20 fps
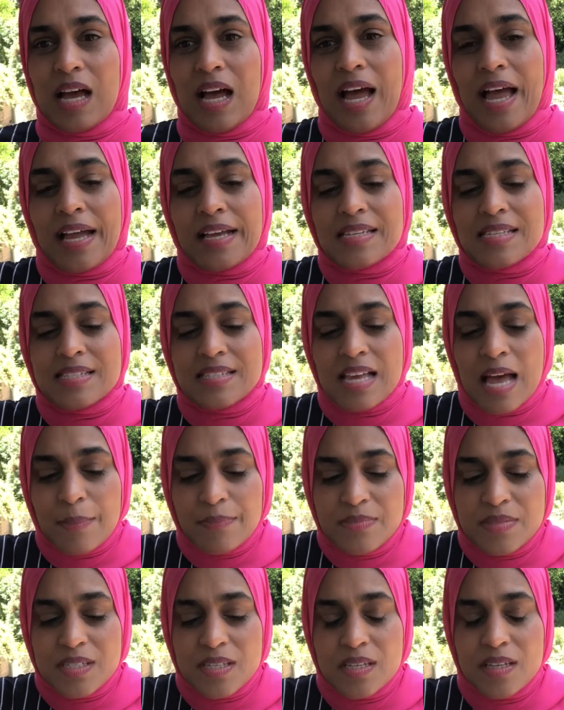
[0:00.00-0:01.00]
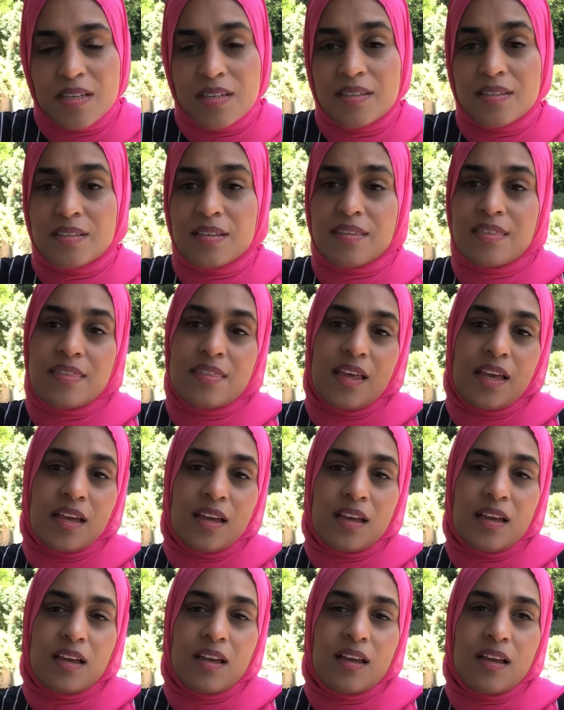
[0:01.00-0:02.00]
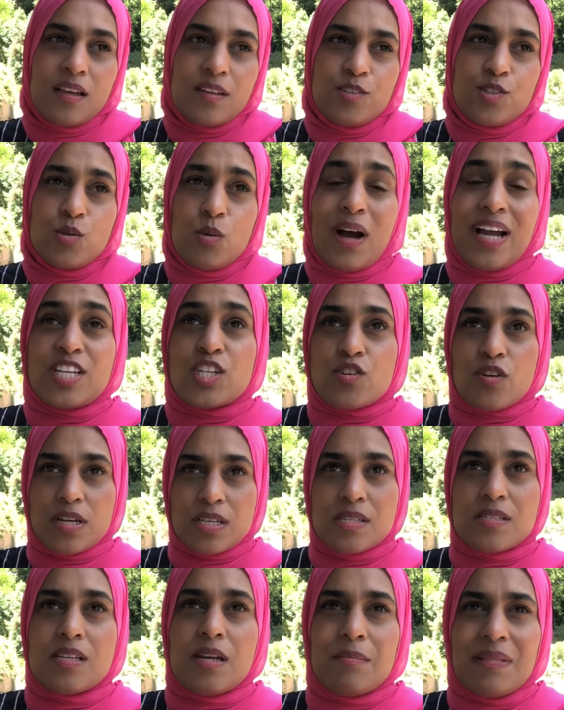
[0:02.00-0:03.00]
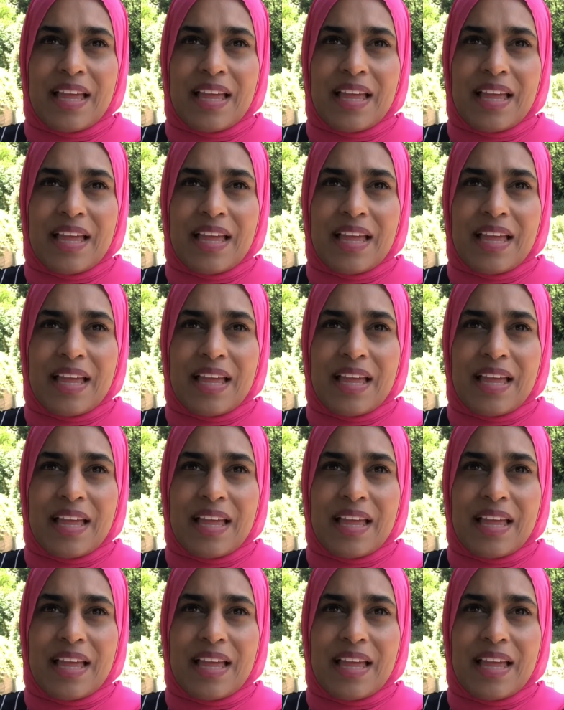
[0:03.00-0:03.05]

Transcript: except to think, do I trust Him?